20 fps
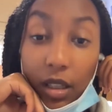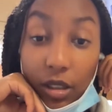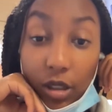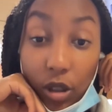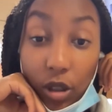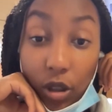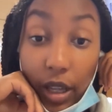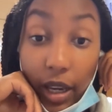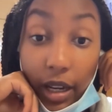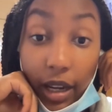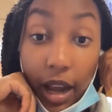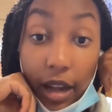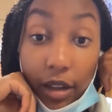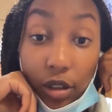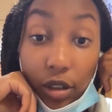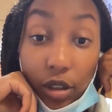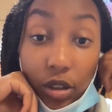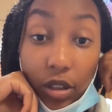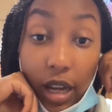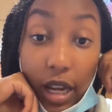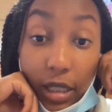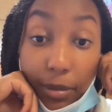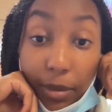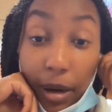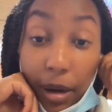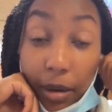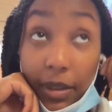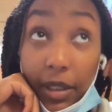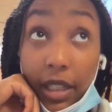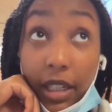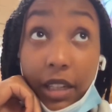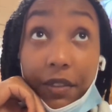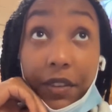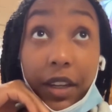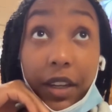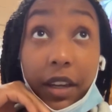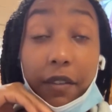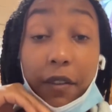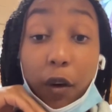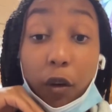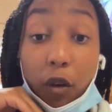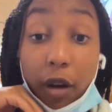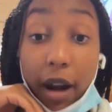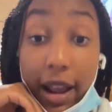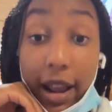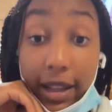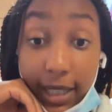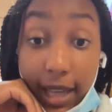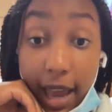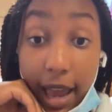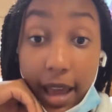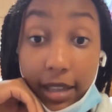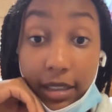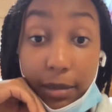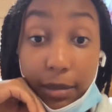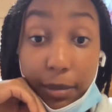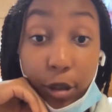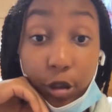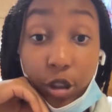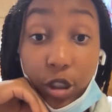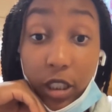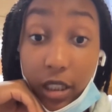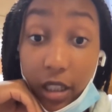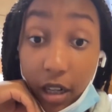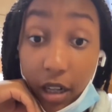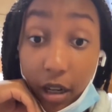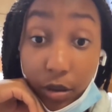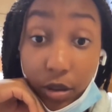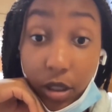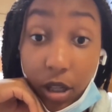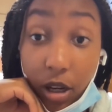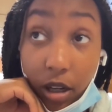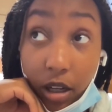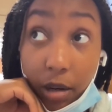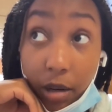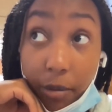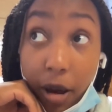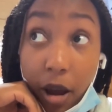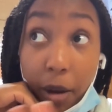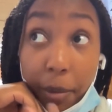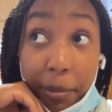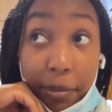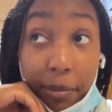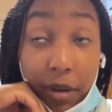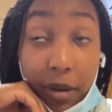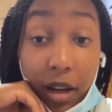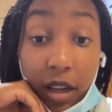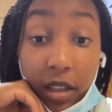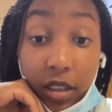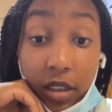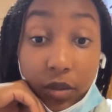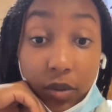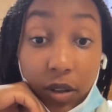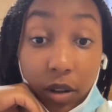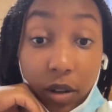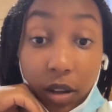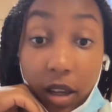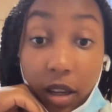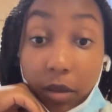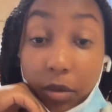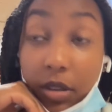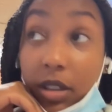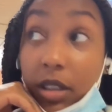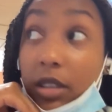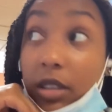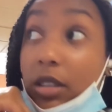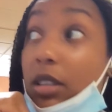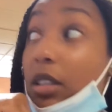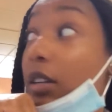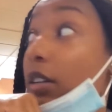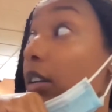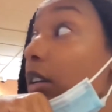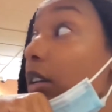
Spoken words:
So like, I know you guys probably didn't even give a rat's ass about shit that I was talking about, but I just felt like it was necessary